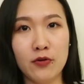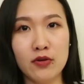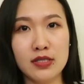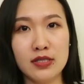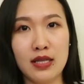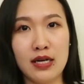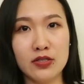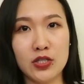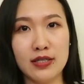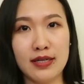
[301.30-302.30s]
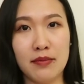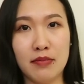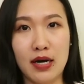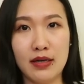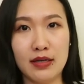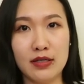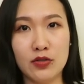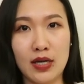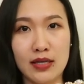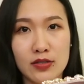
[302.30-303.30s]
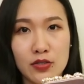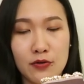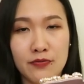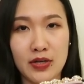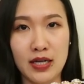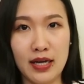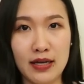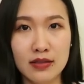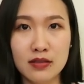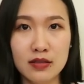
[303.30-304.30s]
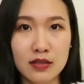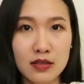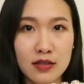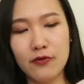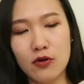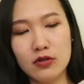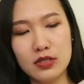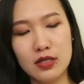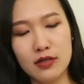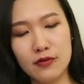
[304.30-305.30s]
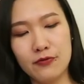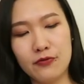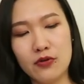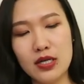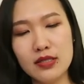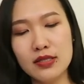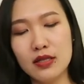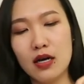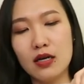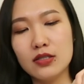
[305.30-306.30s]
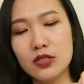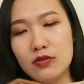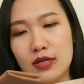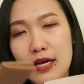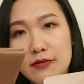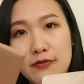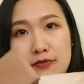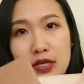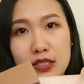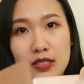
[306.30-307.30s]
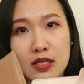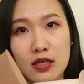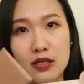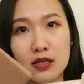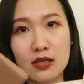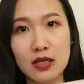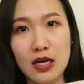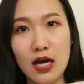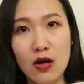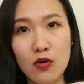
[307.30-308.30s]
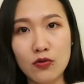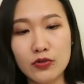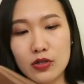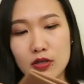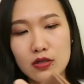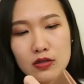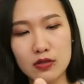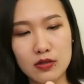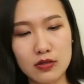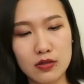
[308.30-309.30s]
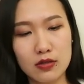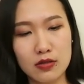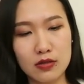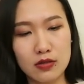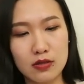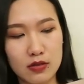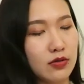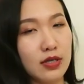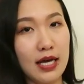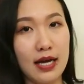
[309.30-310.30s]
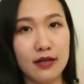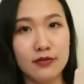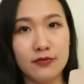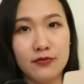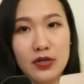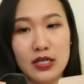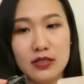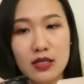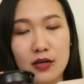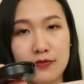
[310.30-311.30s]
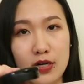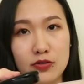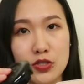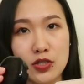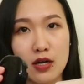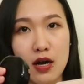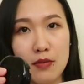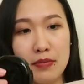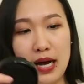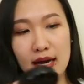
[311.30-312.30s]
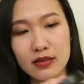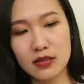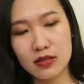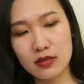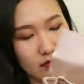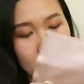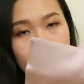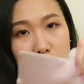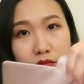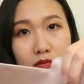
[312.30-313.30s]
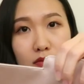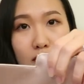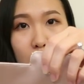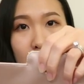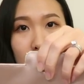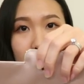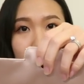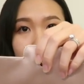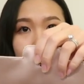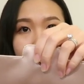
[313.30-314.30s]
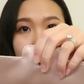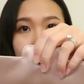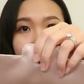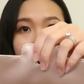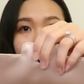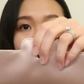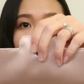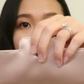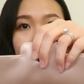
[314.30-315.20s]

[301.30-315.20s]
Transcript: phone is larger than mine you can still fit it in for the front slot you can fit a card holder you can fit a foundation compact and you can also fit a lipstick